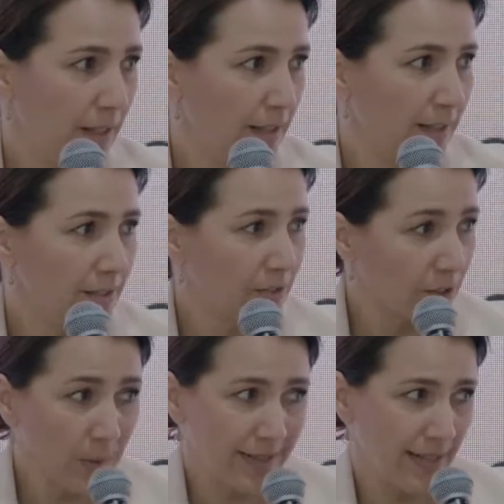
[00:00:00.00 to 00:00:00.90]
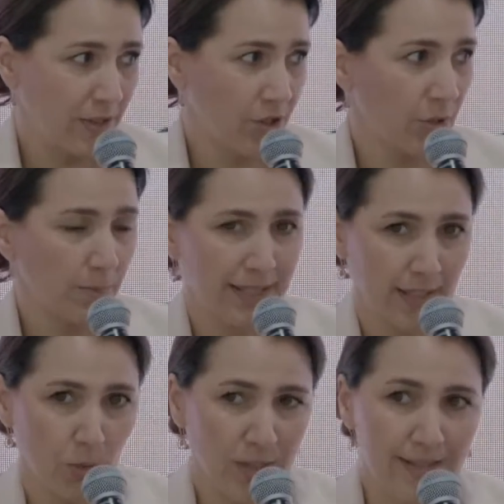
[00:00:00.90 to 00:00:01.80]
So essential,
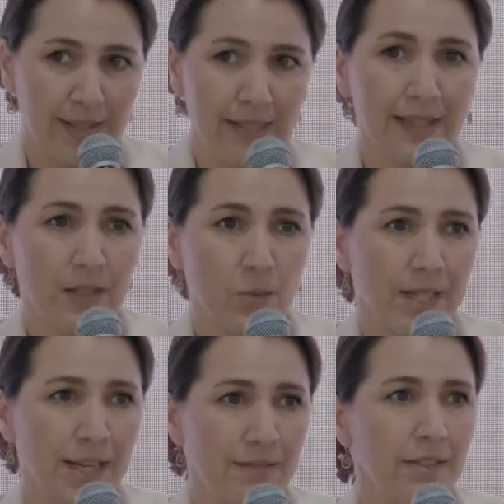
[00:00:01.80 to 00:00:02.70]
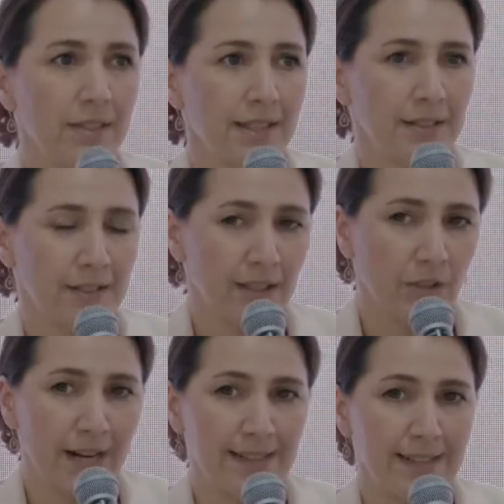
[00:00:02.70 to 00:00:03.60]
because we see that whenever there's a
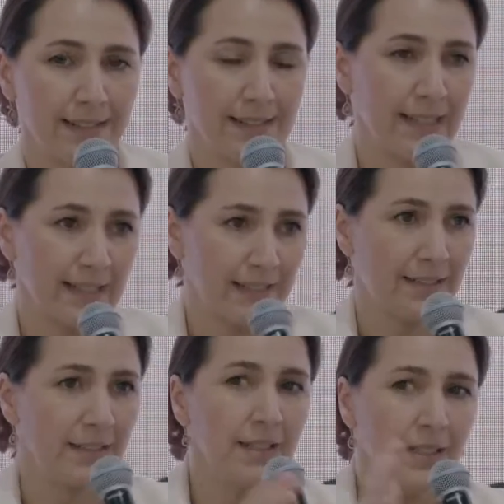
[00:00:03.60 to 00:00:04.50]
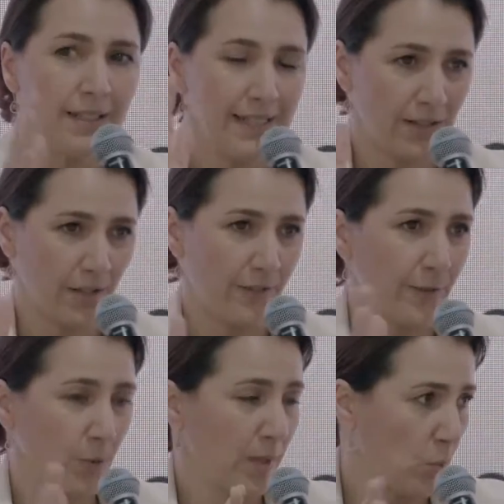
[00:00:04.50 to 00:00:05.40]
crisis hit, it's the
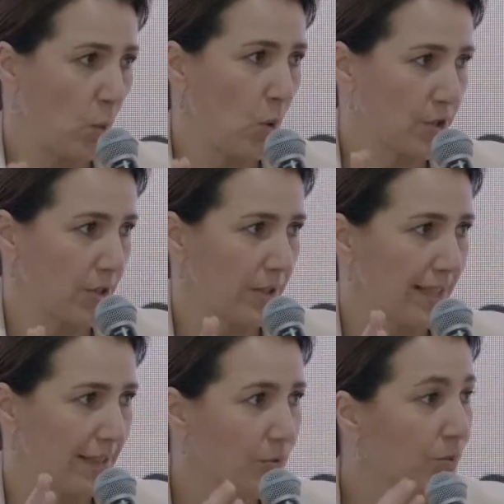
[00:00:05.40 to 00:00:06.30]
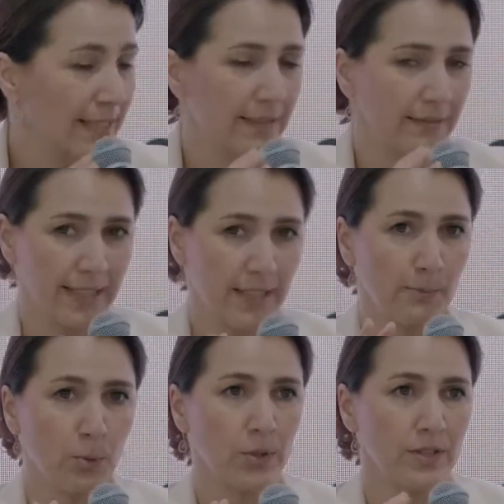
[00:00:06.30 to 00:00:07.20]
food and water that's really, really
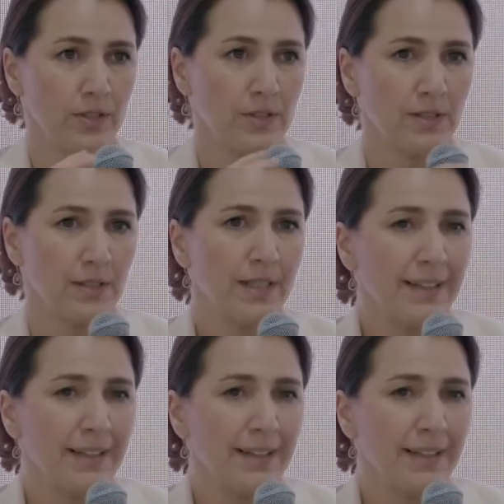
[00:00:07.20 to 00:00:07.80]
important.